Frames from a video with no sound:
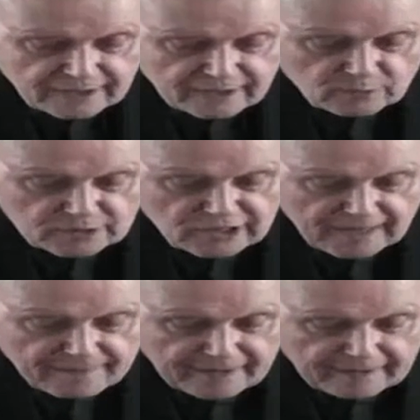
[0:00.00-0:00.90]
which he
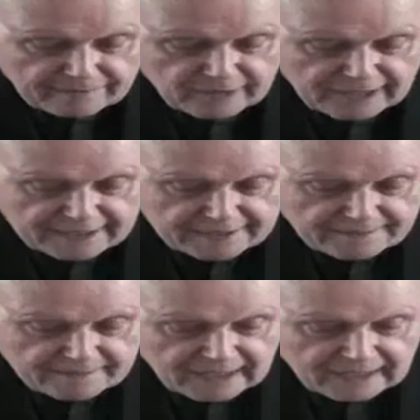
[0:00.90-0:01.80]
places at the
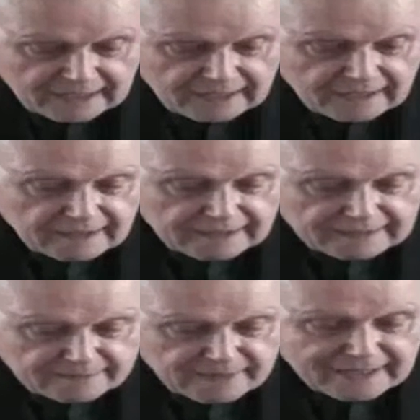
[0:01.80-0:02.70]
very center of his
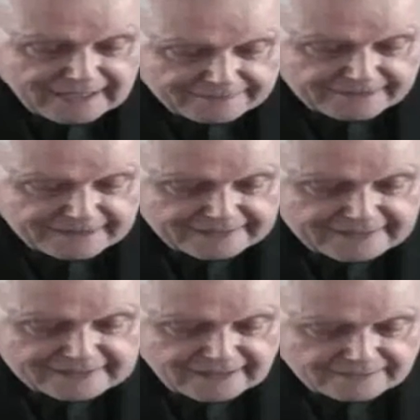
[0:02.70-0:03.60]
narrative
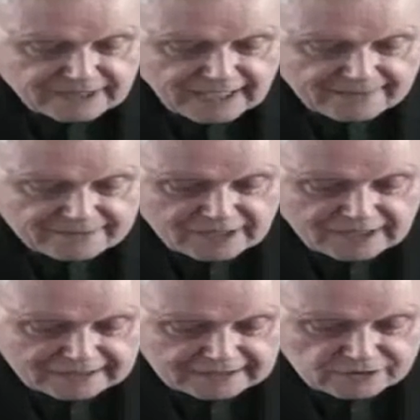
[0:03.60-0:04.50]
history, in which I
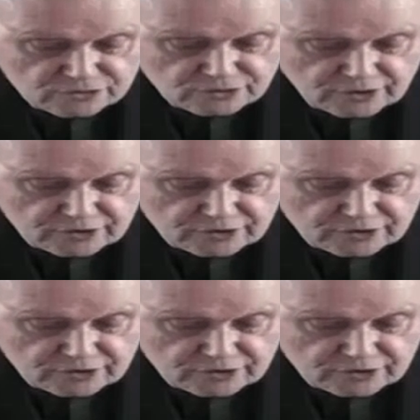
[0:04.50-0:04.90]
paraphrase.